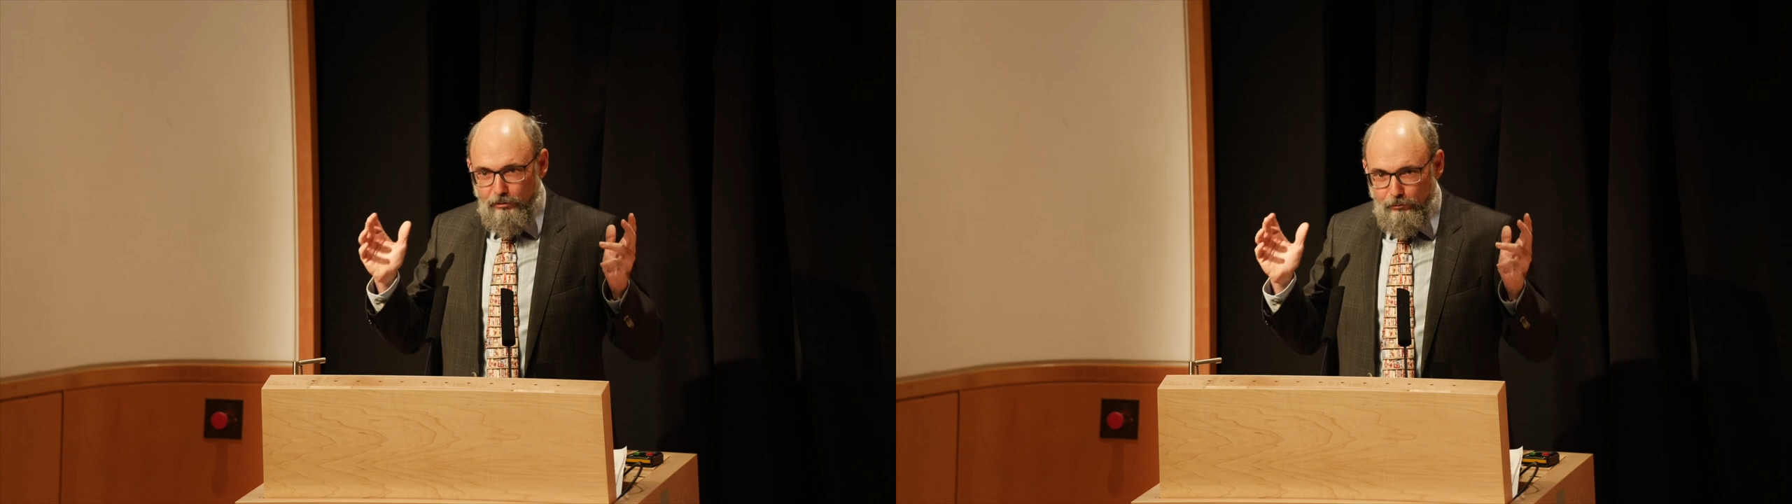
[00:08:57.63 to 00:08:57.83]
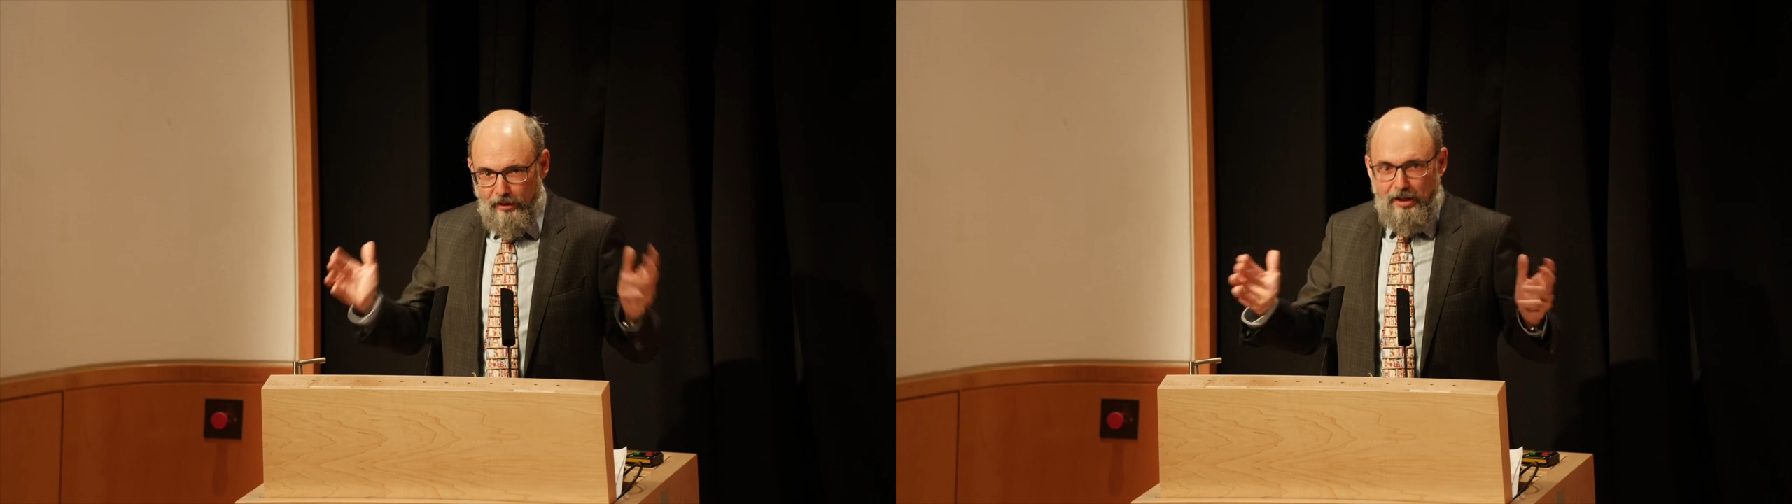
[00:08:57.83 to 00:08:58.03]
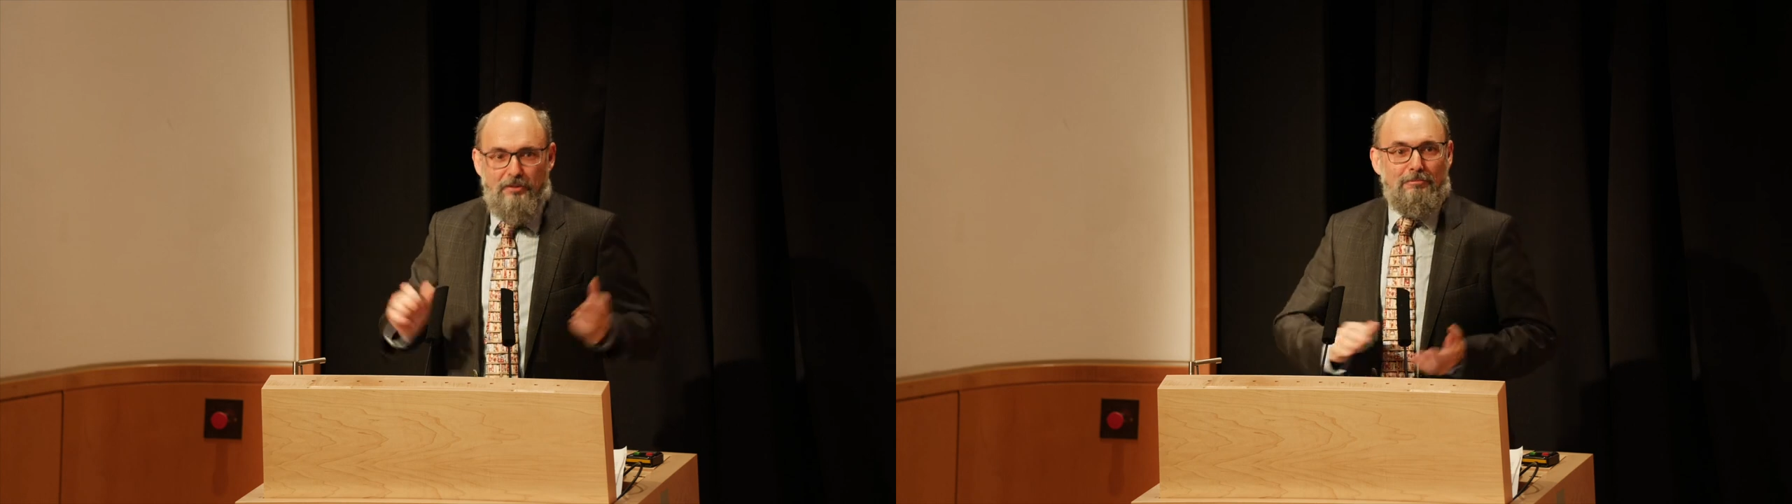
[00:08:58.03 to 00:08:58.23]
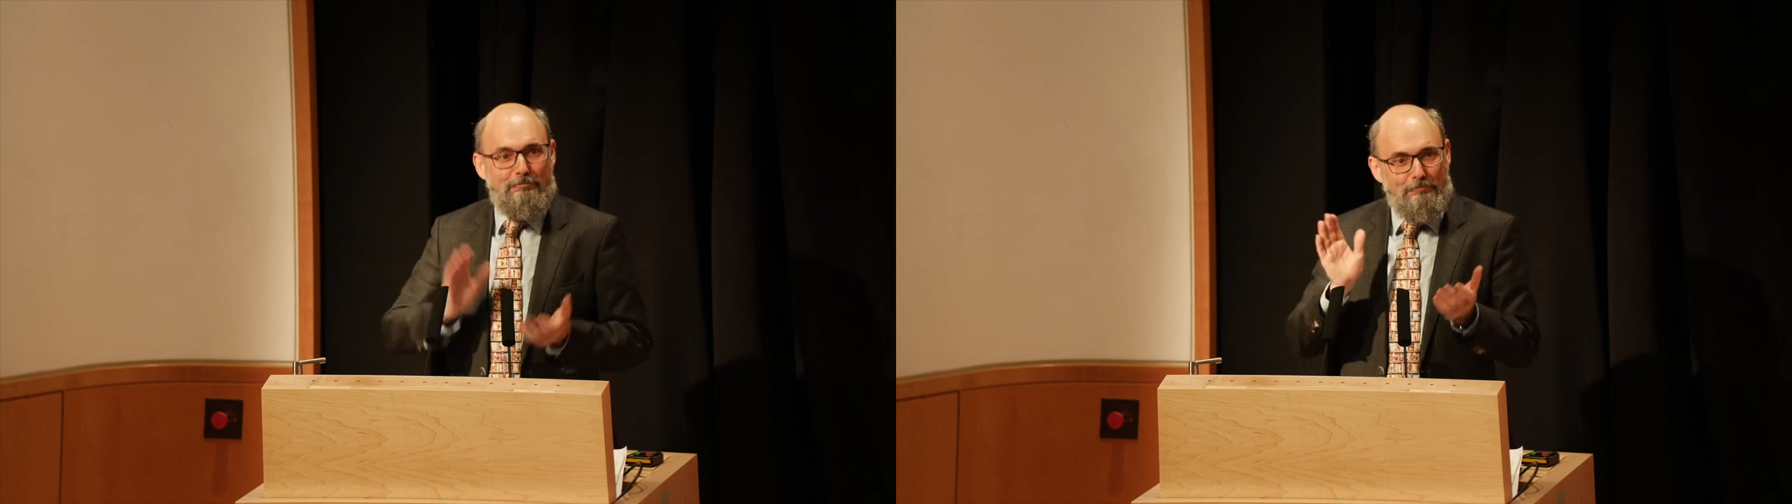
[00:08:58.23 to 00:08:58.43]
us for that.